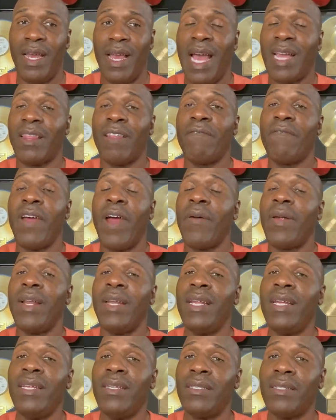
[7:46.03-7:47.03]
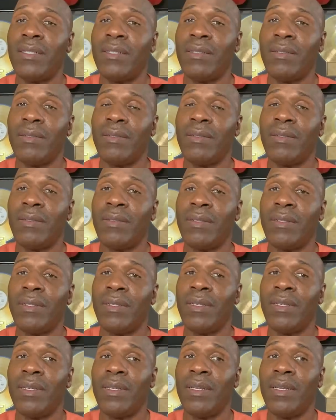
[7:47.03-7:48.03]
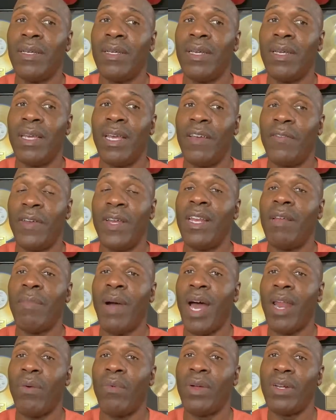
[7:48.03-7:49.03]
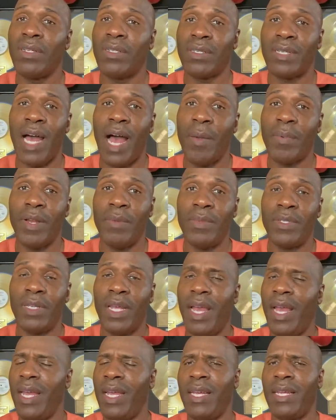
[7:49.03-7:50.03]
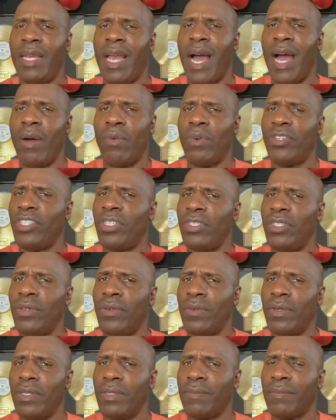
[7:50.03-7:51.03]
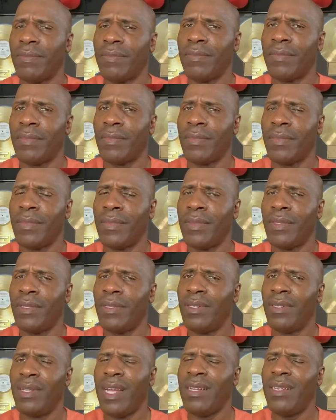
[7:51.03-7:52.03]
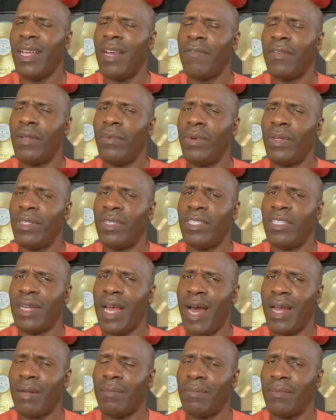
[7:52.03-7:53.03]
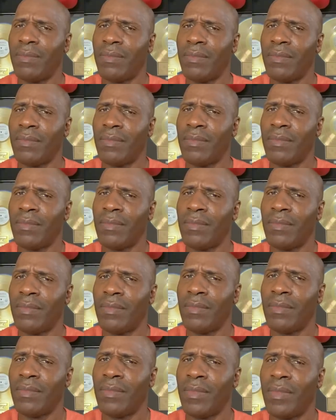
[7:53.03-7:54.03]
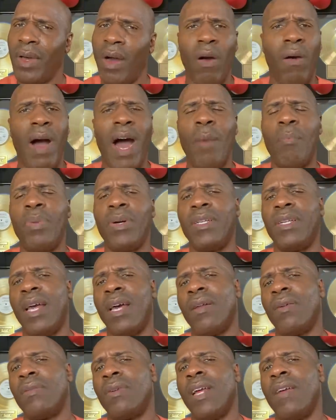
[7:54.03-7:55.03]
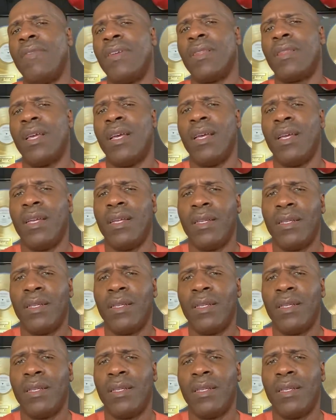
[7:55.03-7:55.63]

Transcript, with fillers: at the very least, if anybody would have stopped him and said, hey, guy, what you doing? They definitely wouldn't have shot him. Oh, I put that on everything.